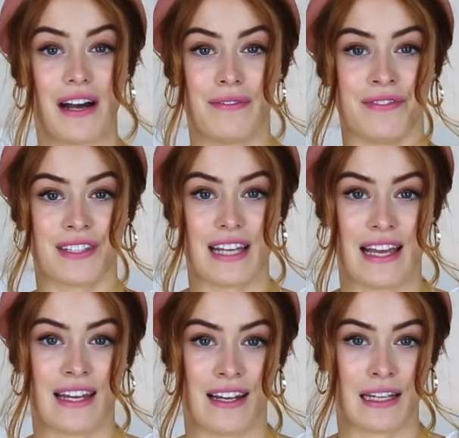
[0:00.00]
comes
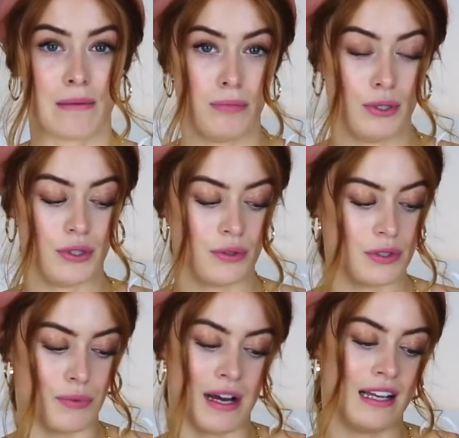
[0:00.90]
in like a blue
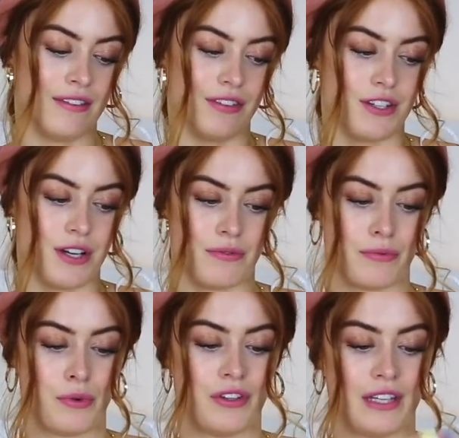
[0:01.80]
as well if you don't
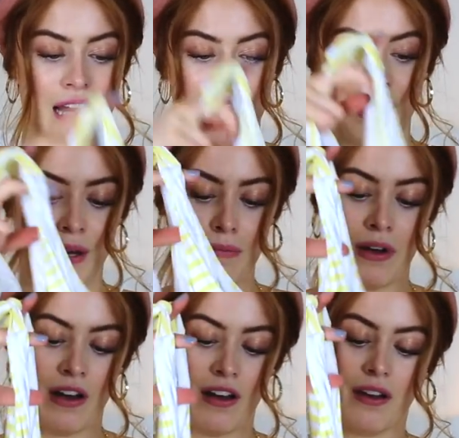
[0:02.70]
want the yellow,
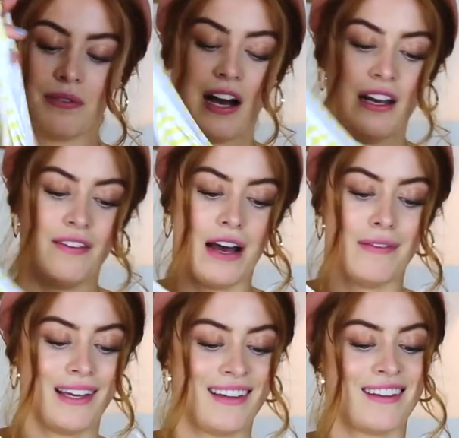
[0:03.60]
but I'm kind of
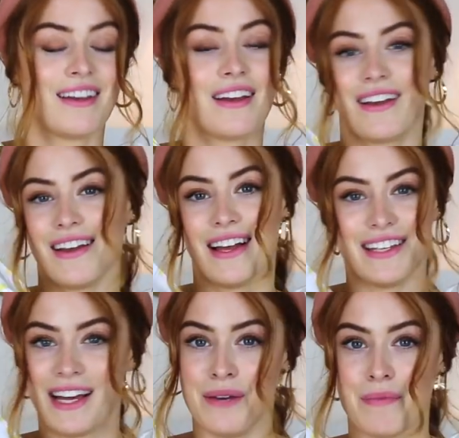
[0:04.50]
having a
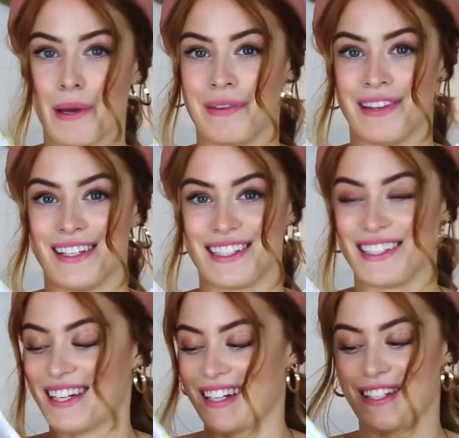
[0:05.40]
yellow moment this
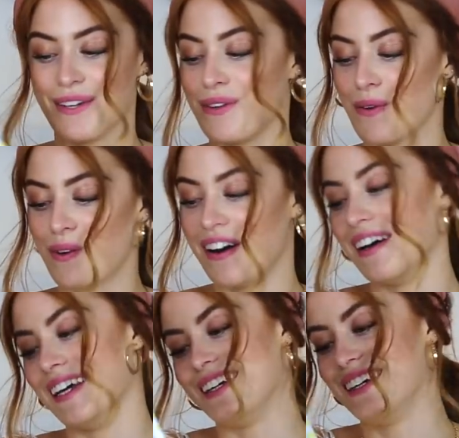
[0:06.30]
year. I don't know
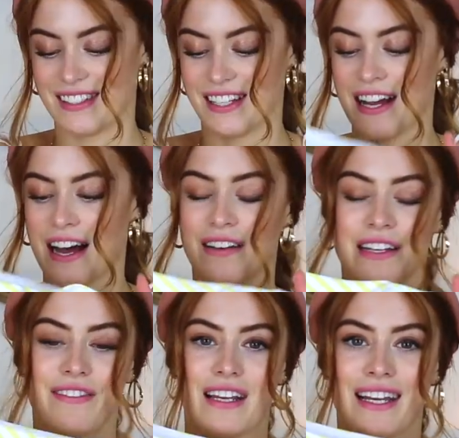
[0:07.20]
why. So yeah, I'll
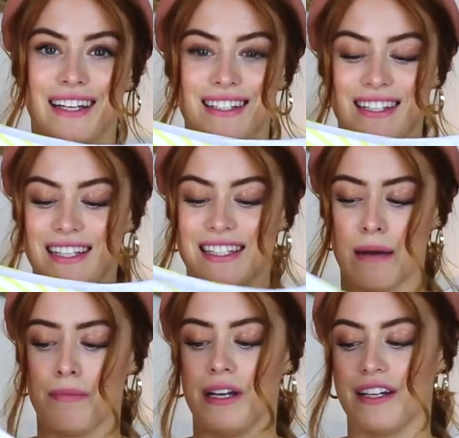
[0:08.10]
leave the link to this
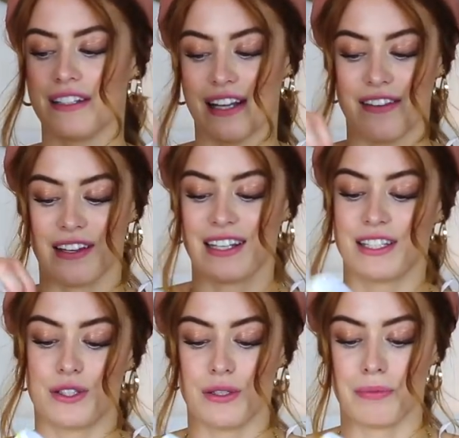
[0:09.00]
down below because I think it's
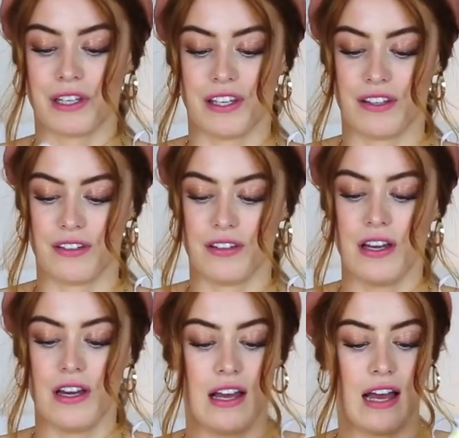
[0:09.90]
super cute
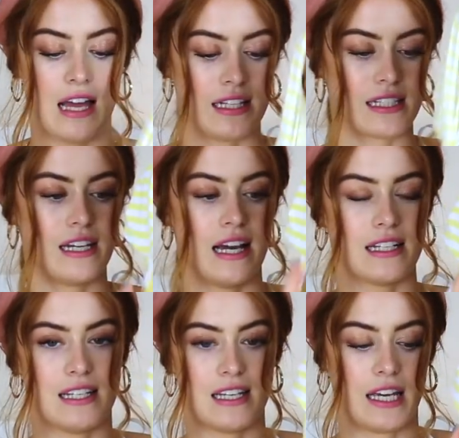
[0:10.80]
and it's
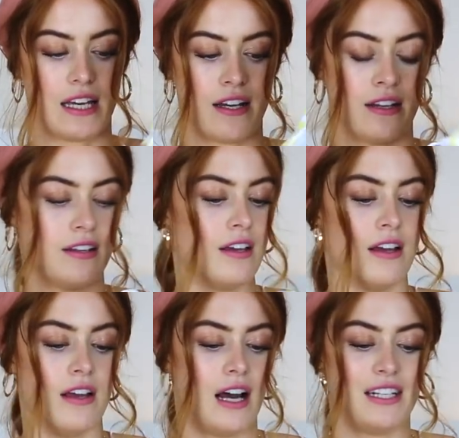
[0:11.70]
connected here.
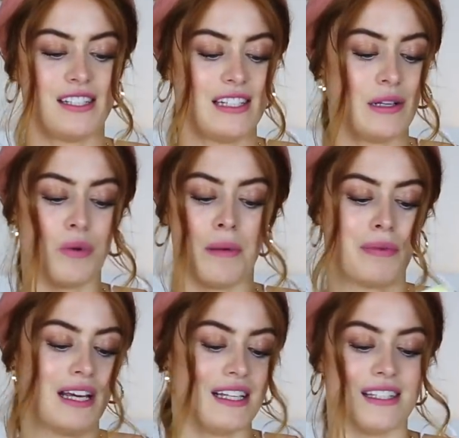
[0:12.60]
I just think one
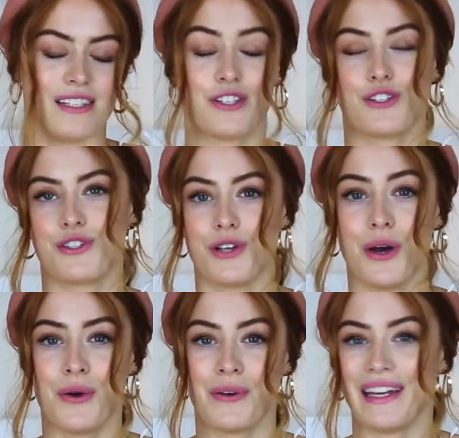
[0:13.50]
pieces are
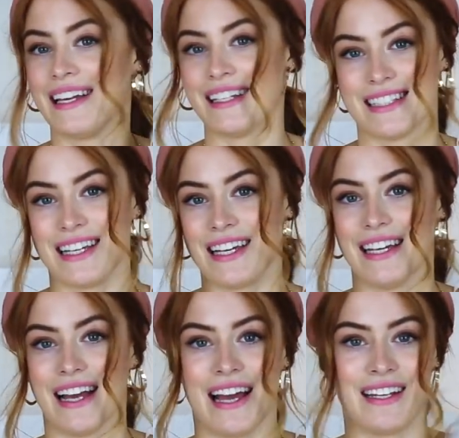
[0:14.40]
so
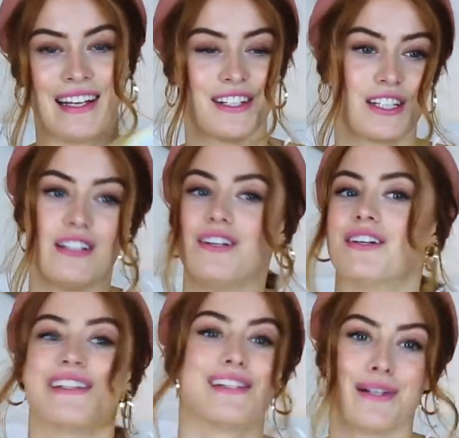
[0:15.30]
easy and they just
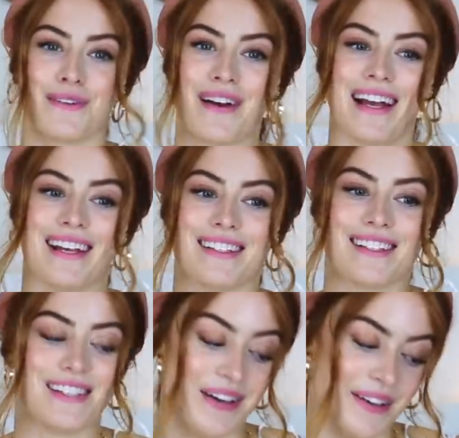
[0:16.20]
look so great.
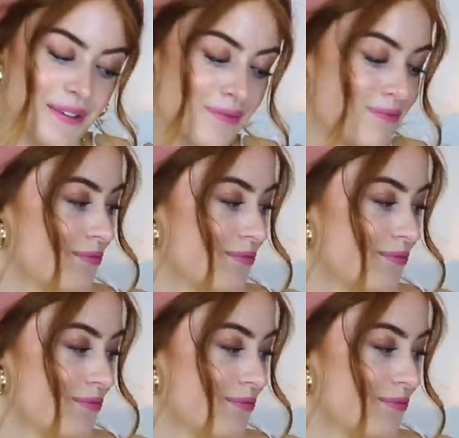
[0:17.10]
So